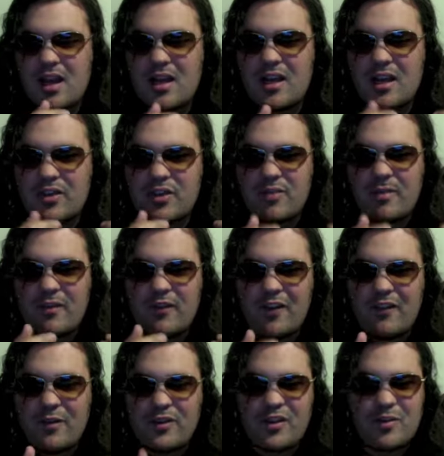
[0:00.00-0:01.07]
I thought my fan
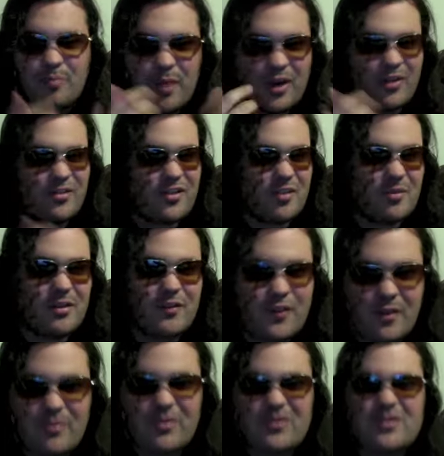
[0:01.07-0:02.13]
films is better than some of the
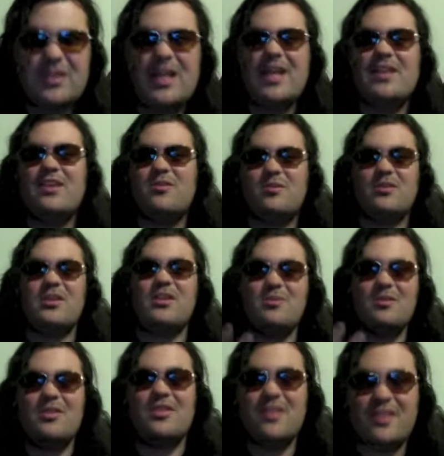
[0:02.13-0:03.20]
films of today, and that's
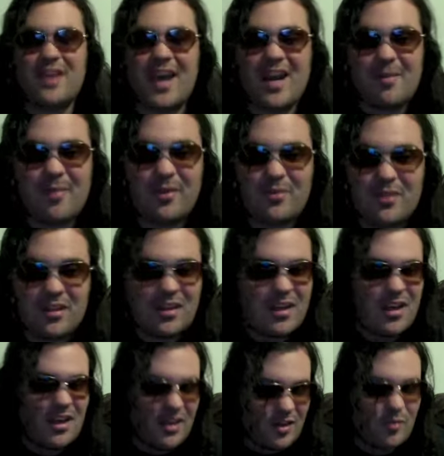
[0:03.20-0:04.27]
what's sad about the.
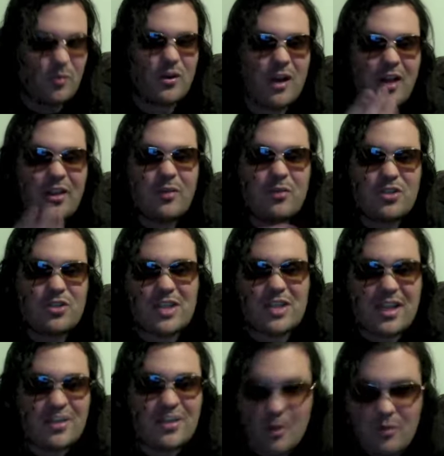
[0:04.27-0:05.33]
This is what Hollywood should
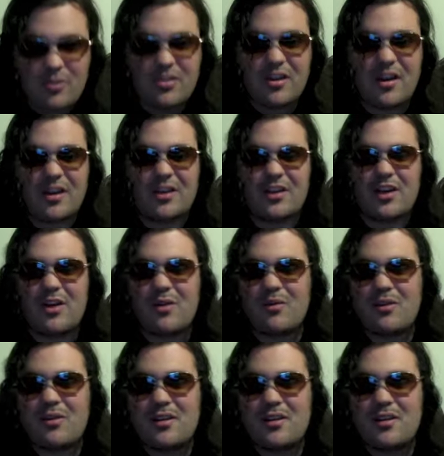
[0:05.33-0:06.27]
take notes on, you know.